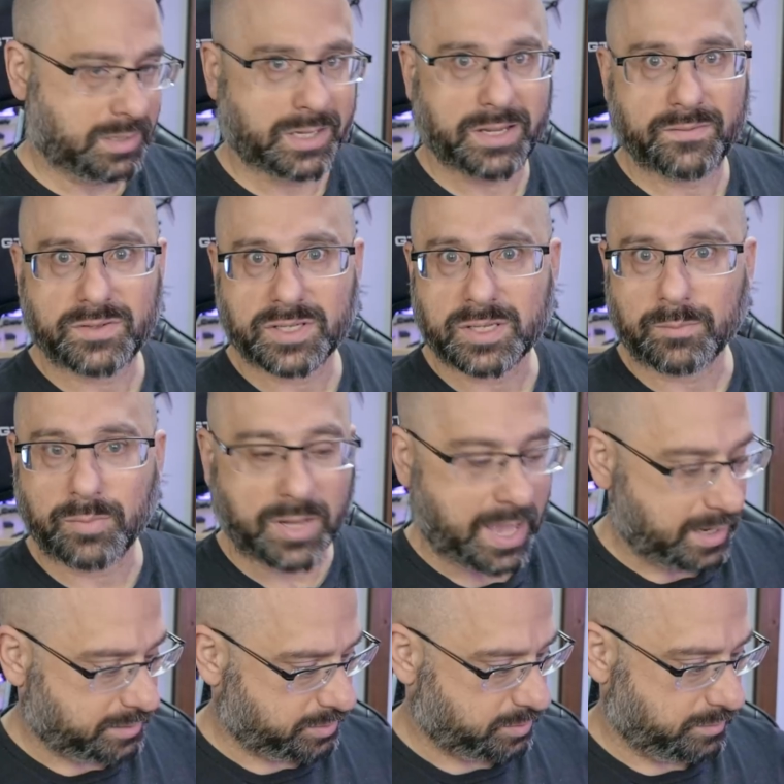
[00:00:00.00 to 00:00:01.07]
I have just a
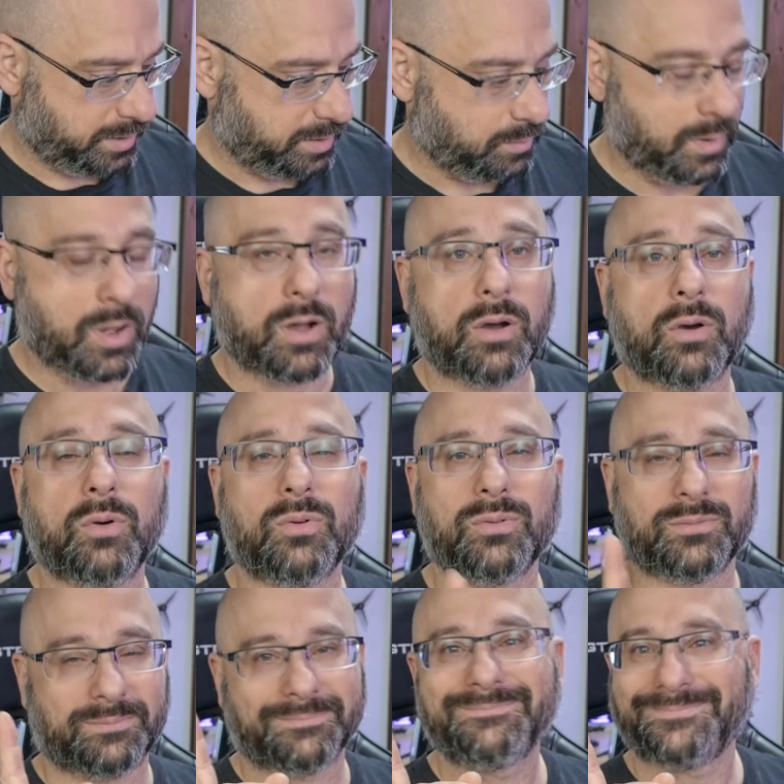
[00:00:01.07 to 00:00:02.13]
black screen.
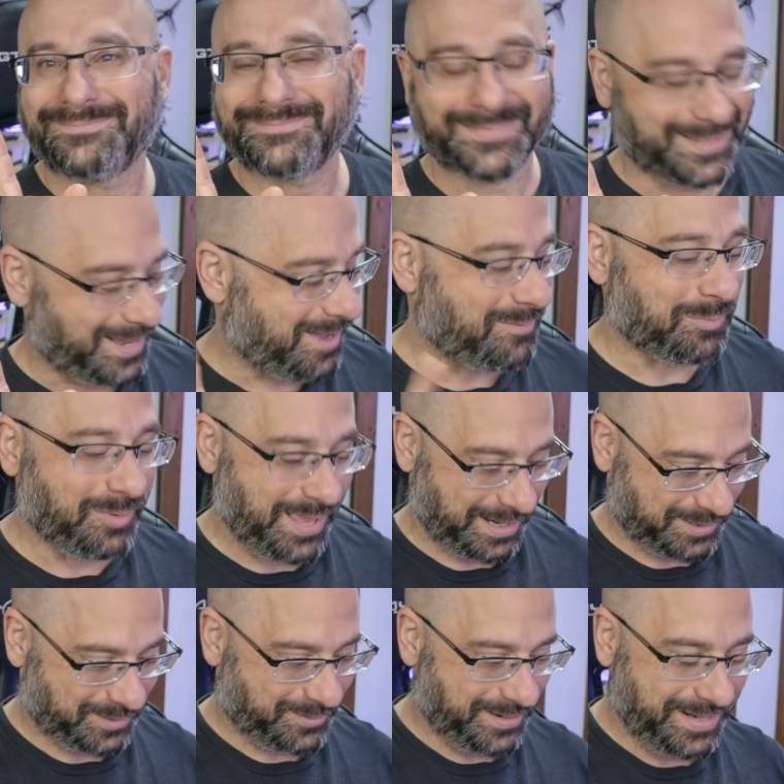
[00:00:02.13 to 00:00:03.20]
Whoa, I have a
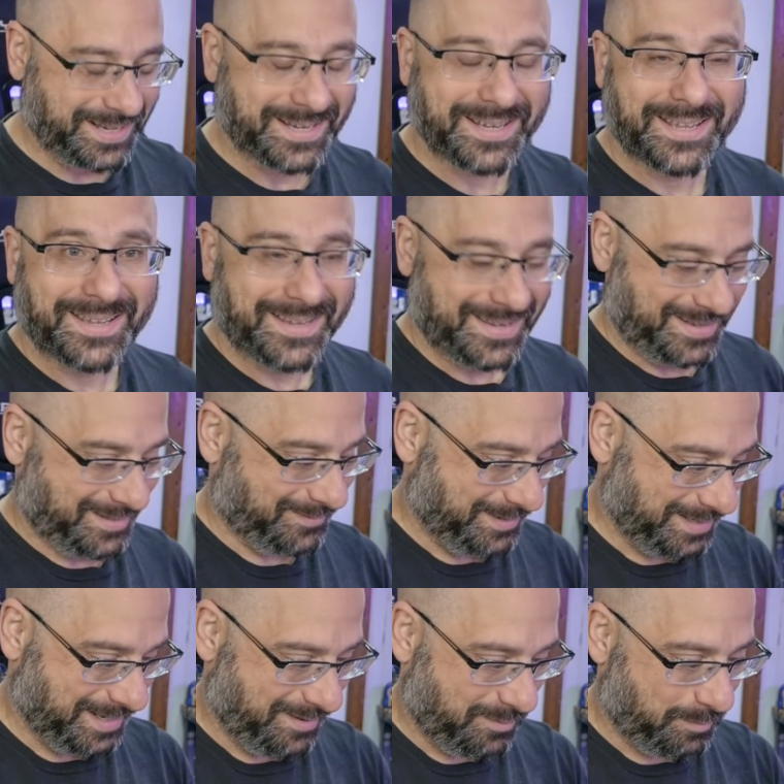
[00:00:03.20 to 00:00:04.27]
black screen. The
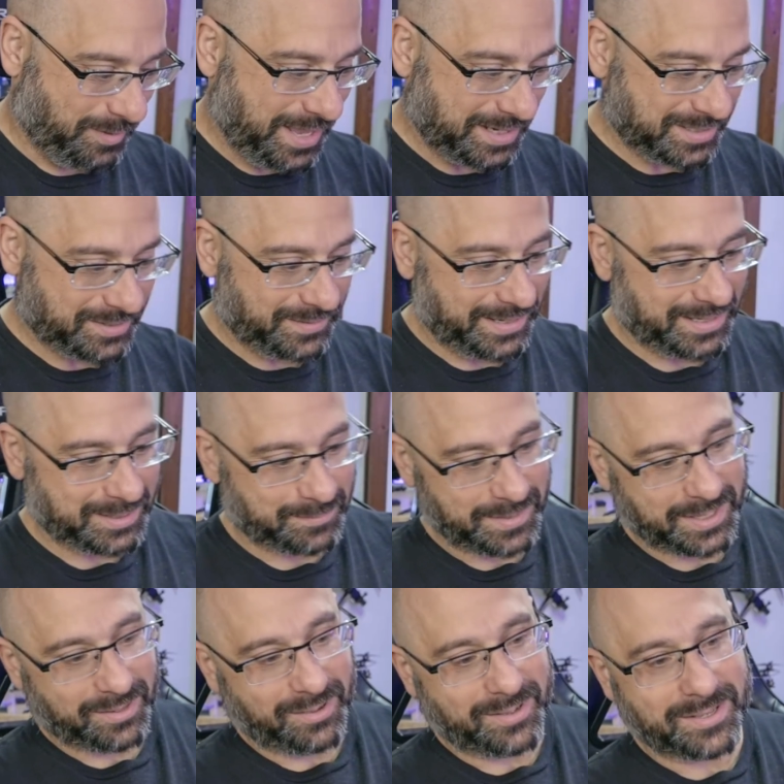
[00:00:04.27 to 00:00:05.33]
reason I have a black screen is
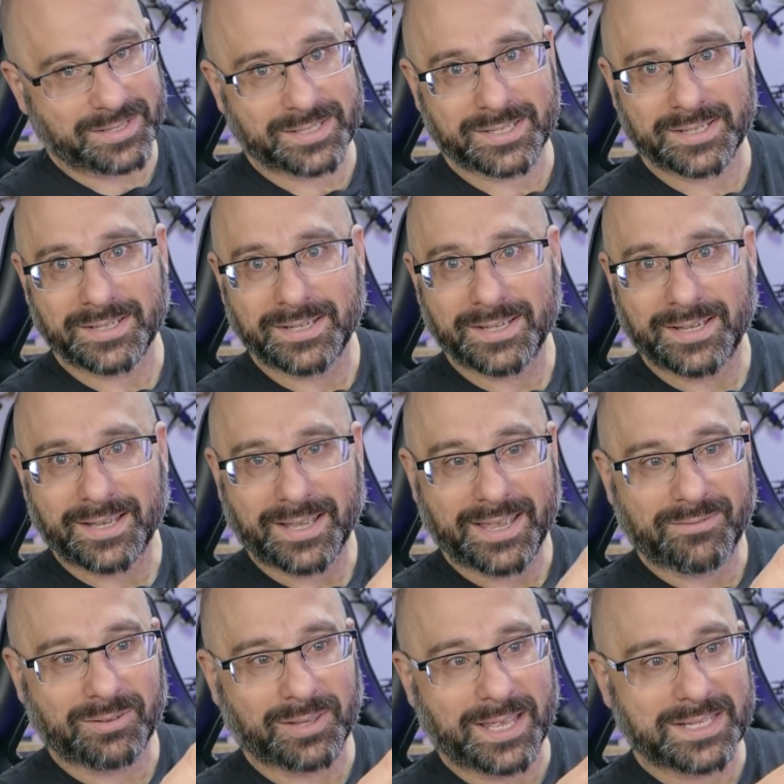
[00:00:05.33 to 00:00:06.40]
because I
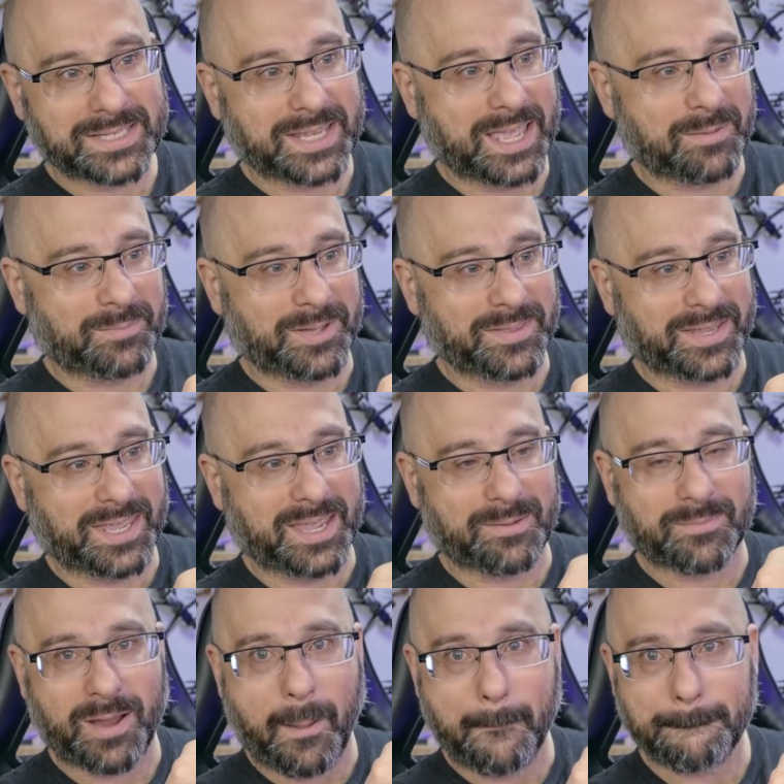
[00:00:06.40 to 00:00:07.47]
have a lens cap on the camera.